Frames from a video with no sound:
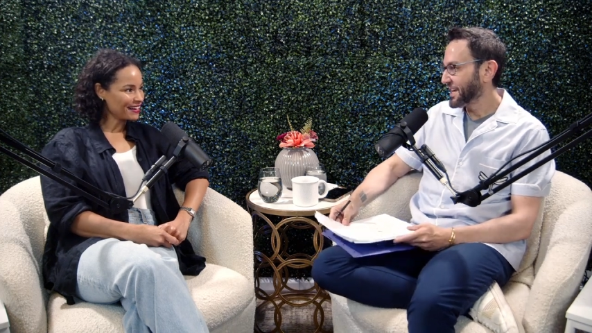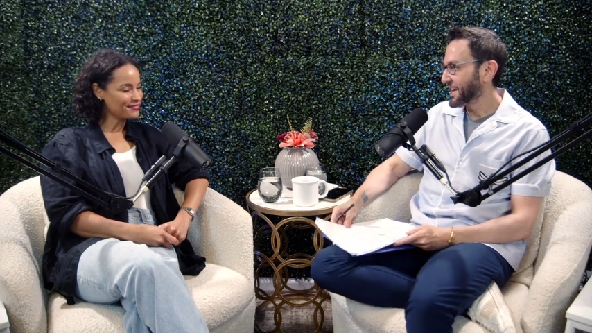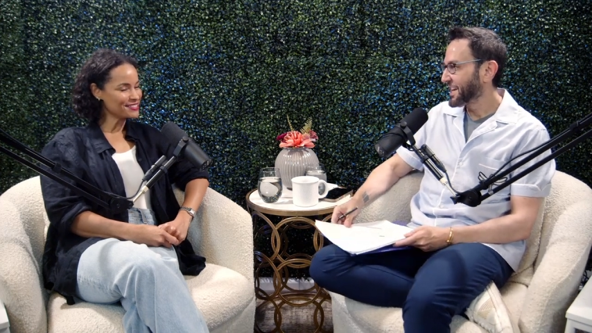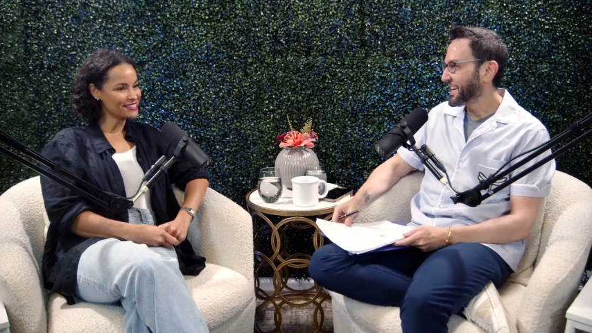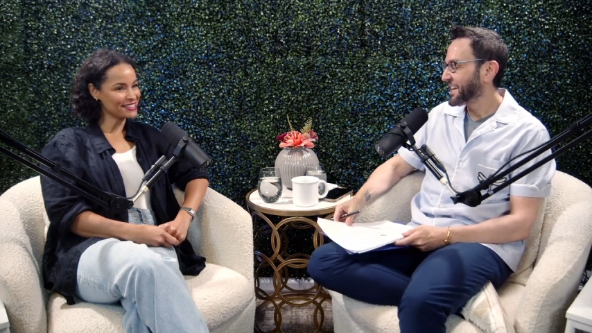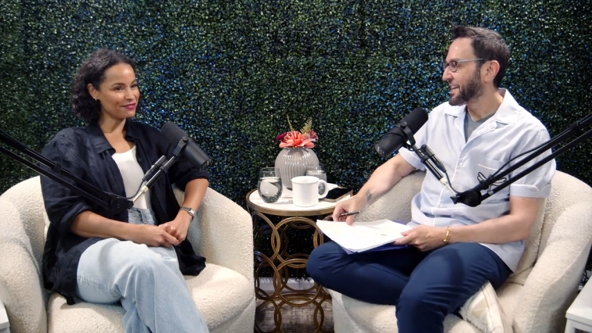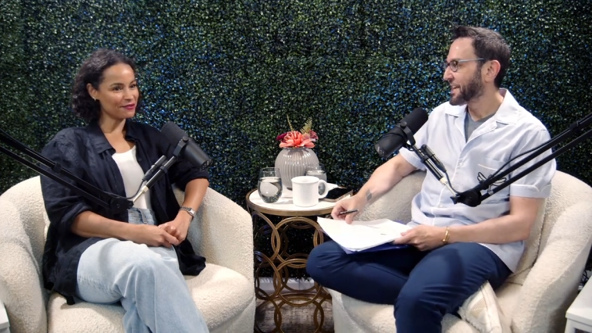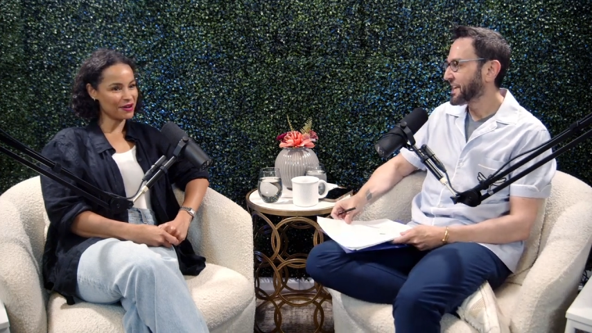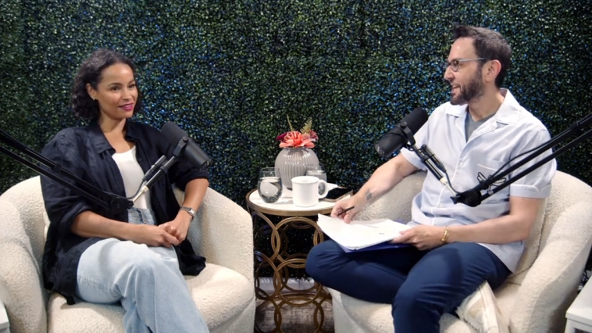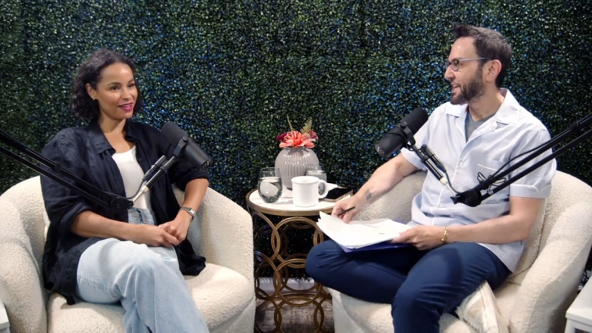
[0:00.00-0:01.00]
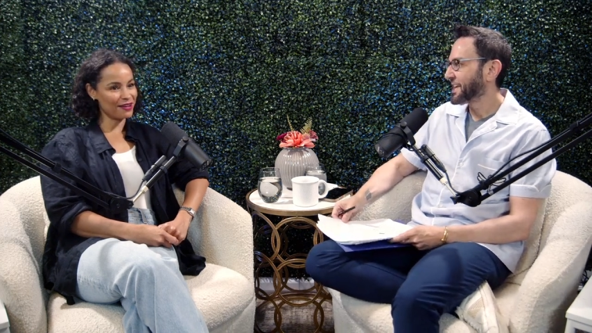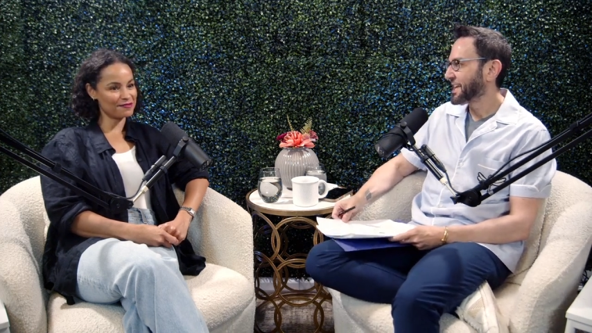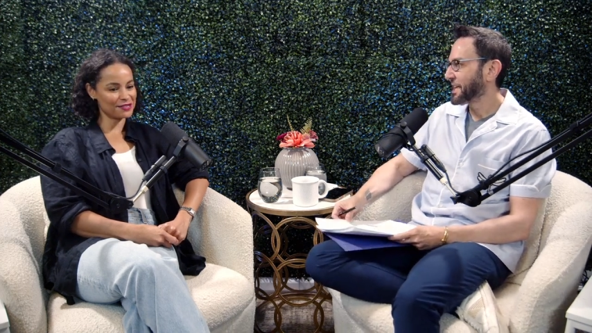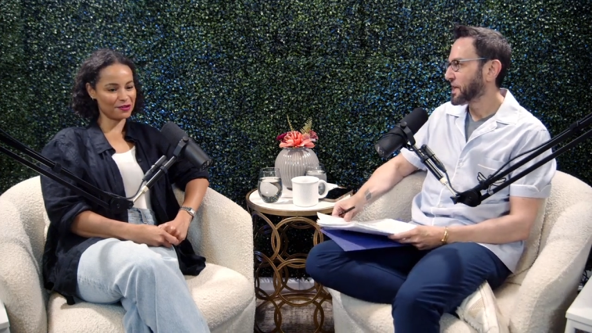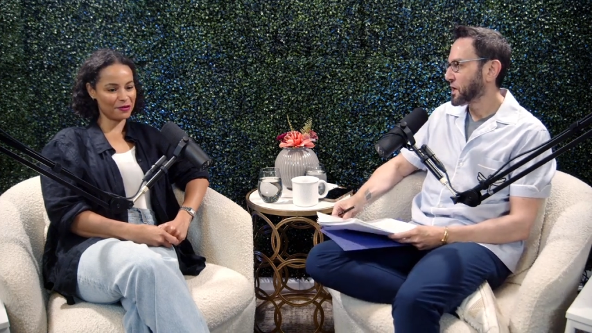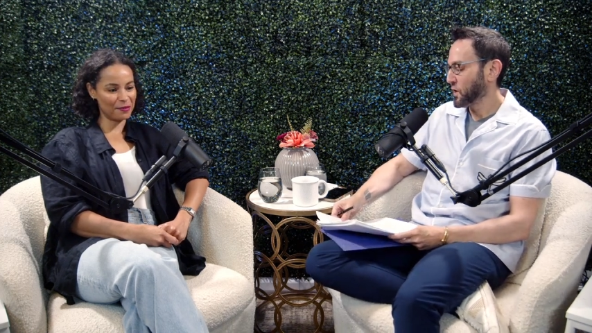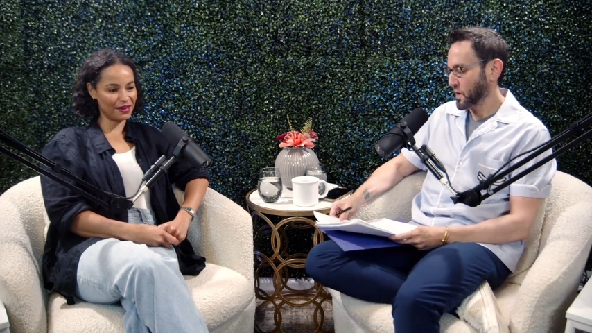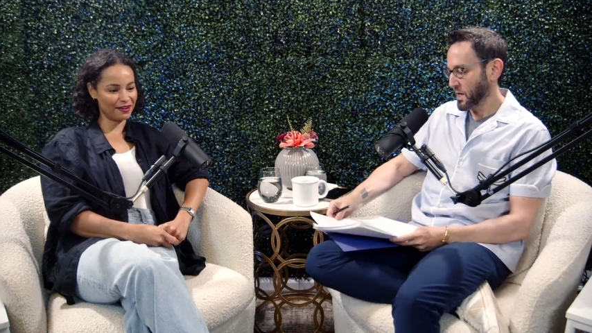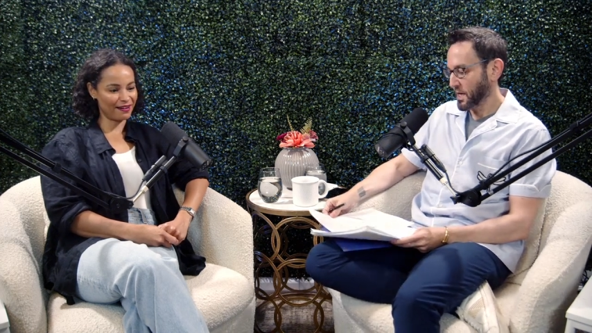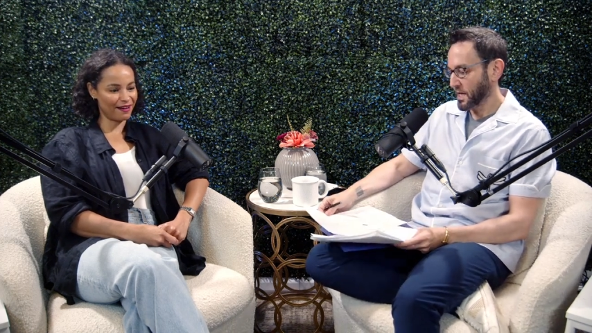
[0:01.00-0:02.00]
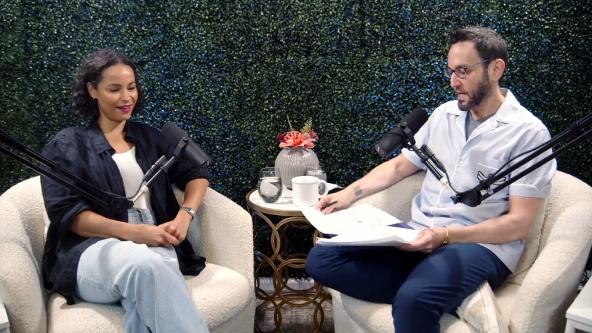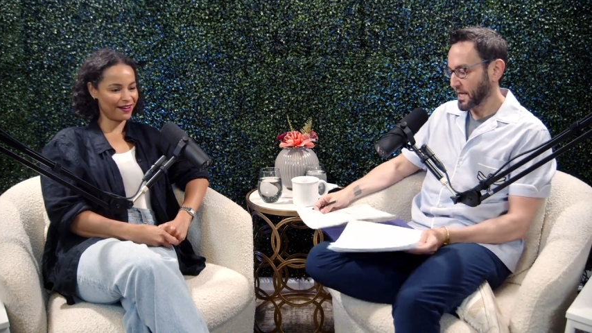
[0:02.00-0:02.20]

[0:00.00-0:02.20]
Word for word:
Speaker 1: Like I was just living my life. So I mean,